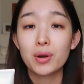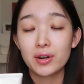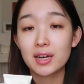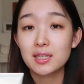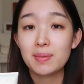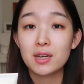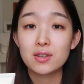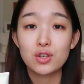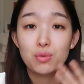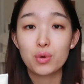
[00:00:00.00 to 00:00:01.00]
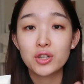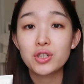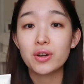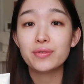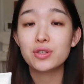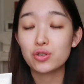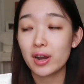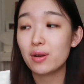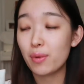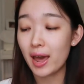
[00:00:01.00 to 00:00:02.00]
products because you wash it off
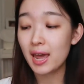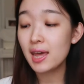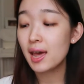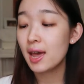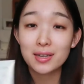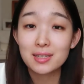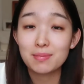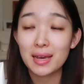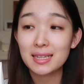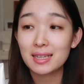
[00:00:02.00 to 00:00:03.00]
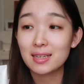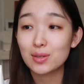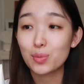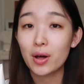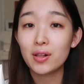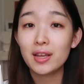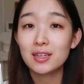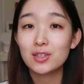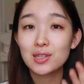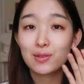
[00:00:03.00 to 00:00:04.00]
straight away. Works amazing as well,
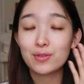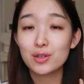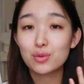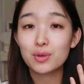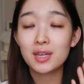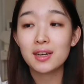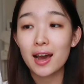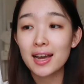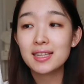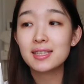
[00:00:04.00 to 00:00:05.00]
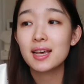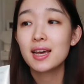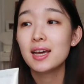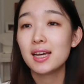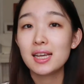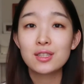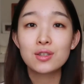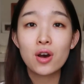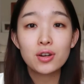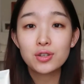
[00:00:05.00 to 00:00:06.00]
and it just feels really nice. It's
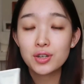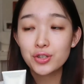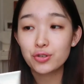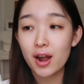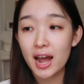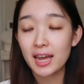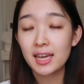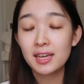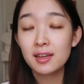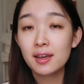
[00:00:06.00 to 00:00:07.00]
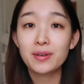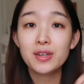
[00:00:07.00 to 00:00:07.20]
not too drying. I'm